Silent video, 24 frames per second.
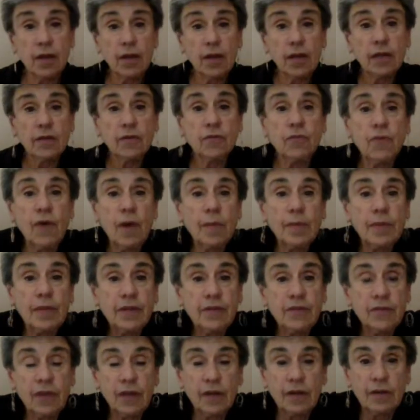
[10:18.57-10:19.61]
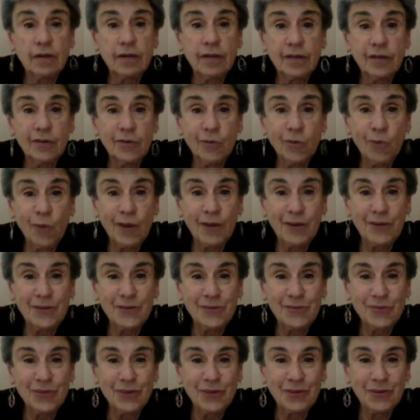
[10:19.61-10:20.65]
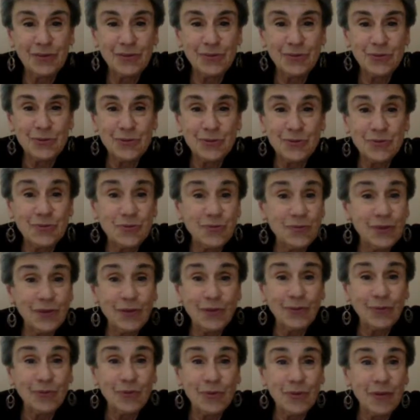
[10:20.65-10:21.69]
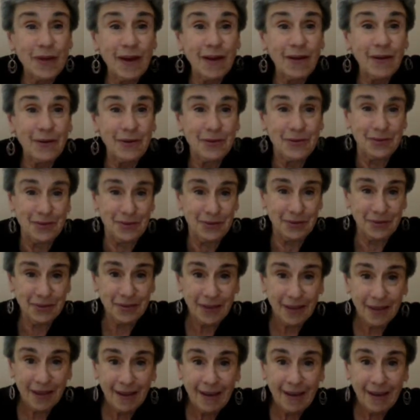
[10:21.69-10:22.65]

his family settled in Greenwich Village, which was filled with artists.